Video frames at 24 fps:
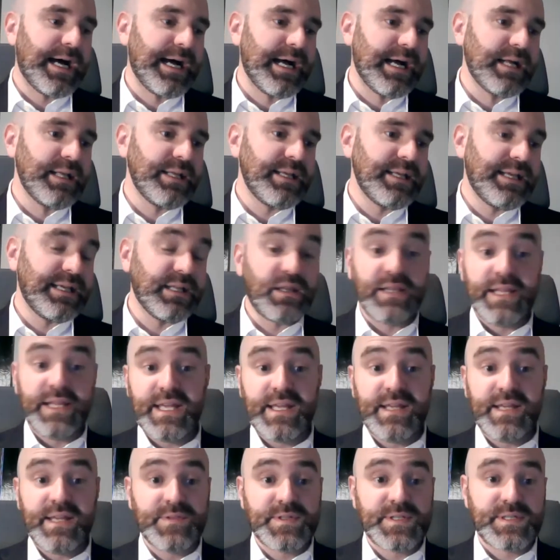it
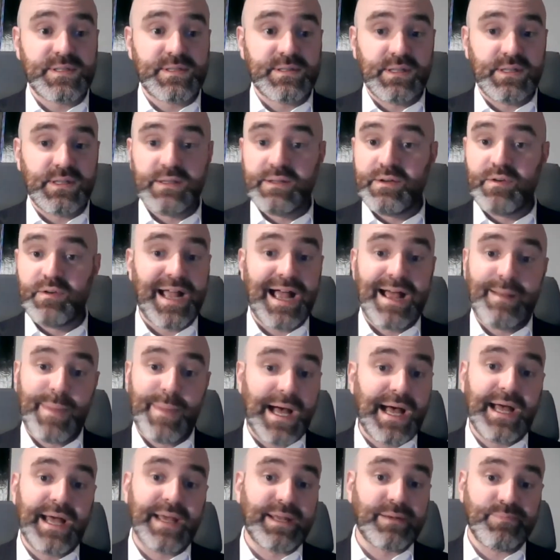leaves the little guy
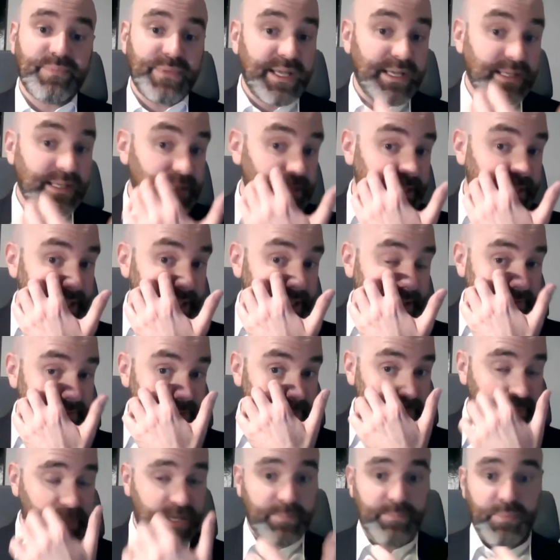behind. It leaves
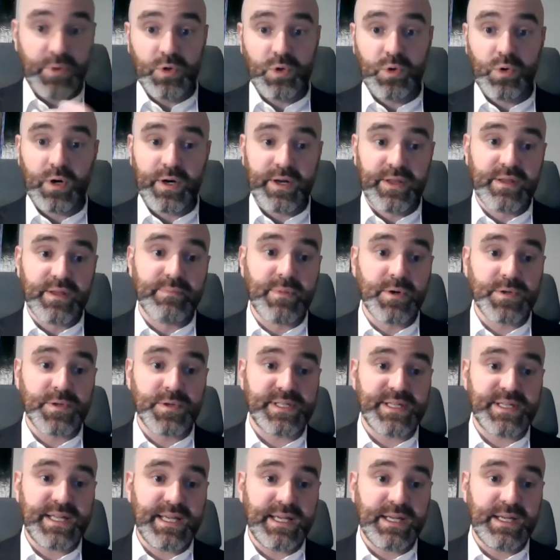people who are in the most
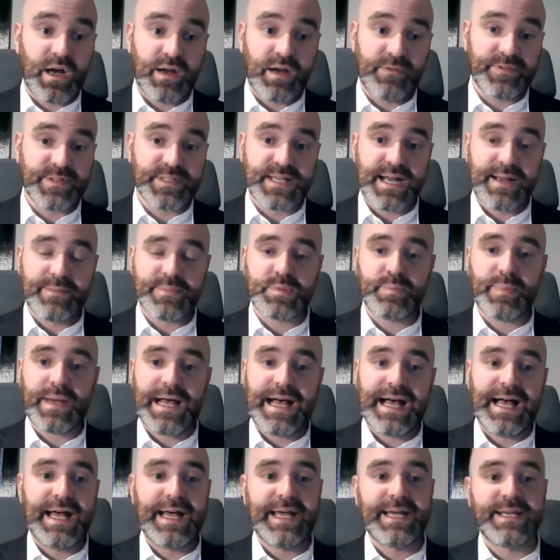need oftentimes
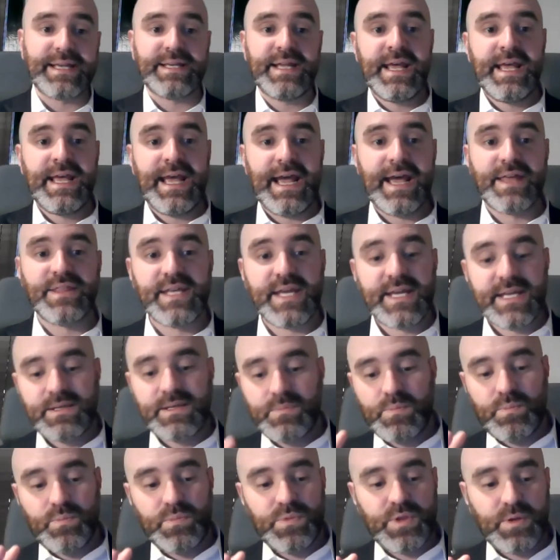behind. And
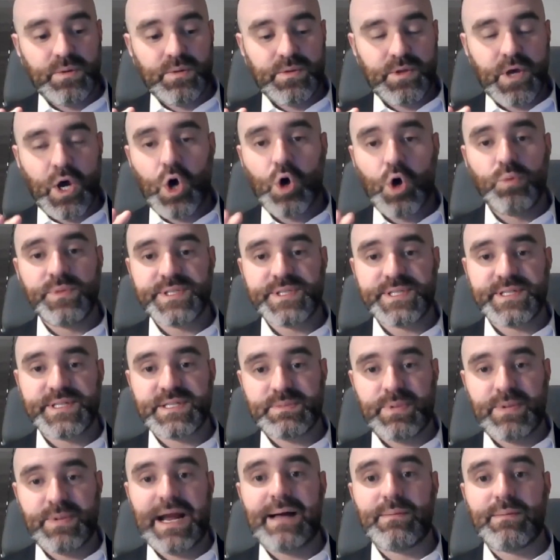then the homelessness
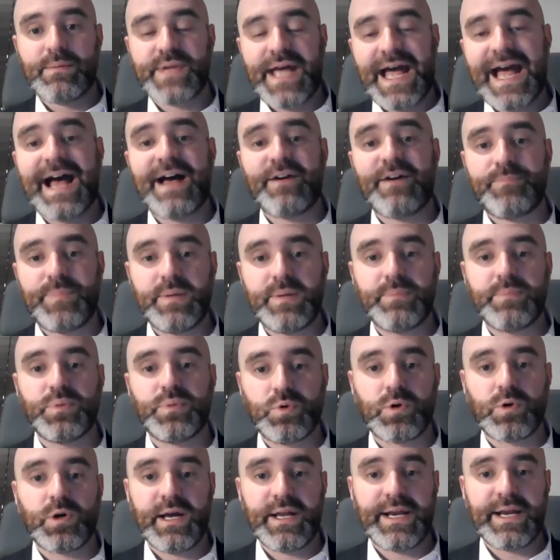problem, to have people who
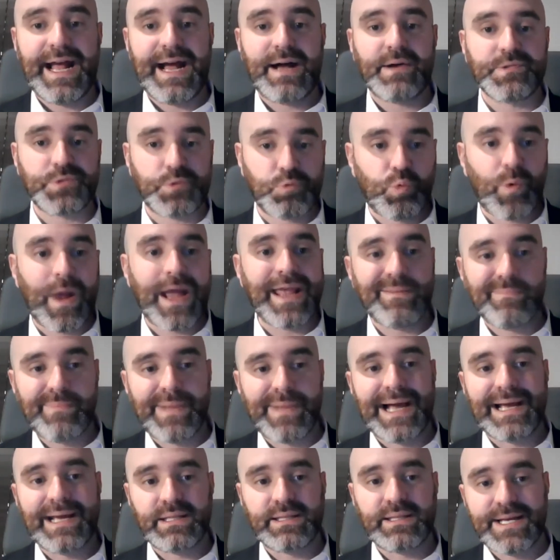are unhoused right
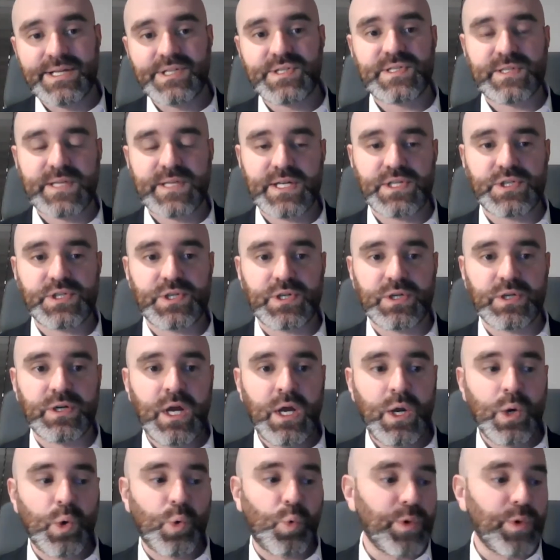by a legislature,
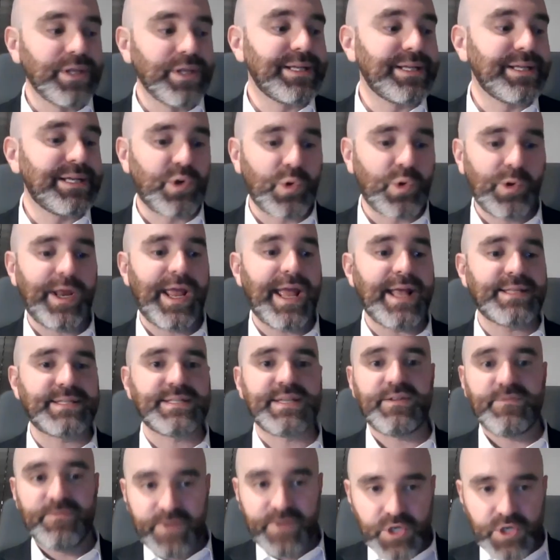really creates a
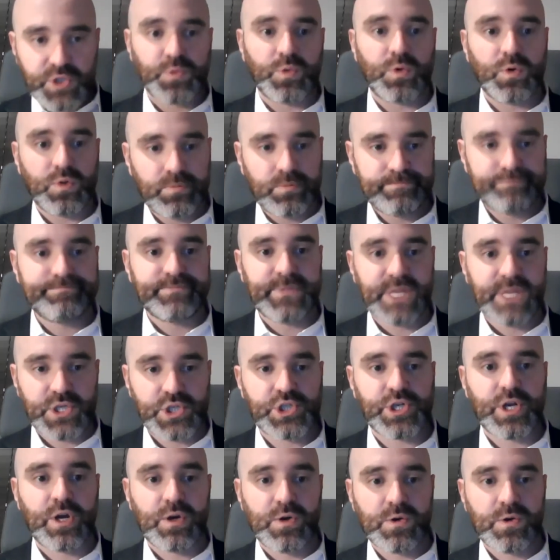visual that
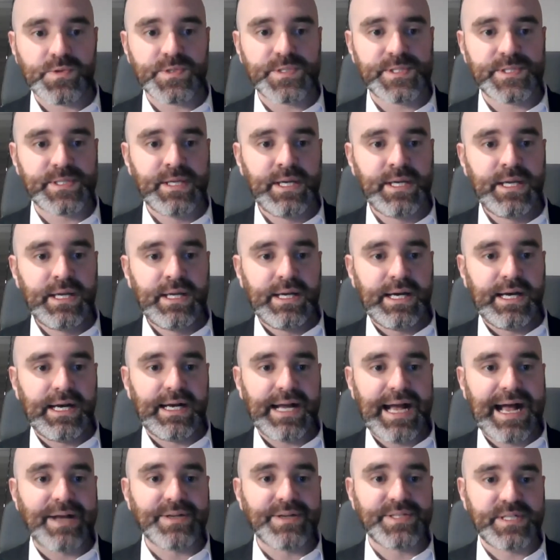shows
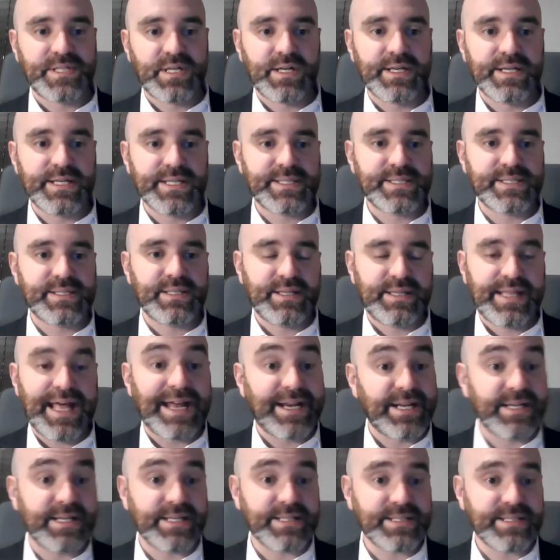how serious that
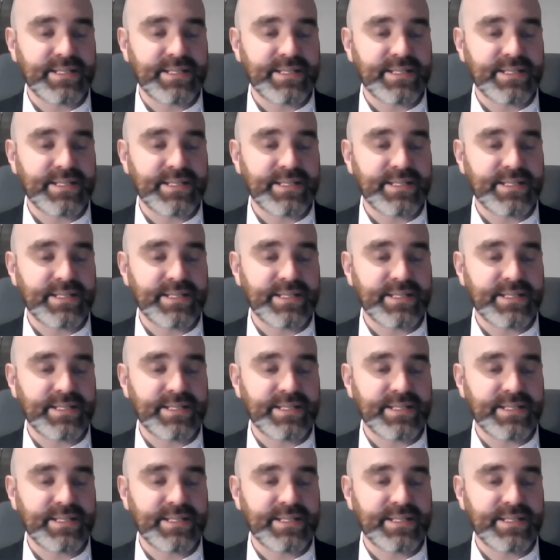is.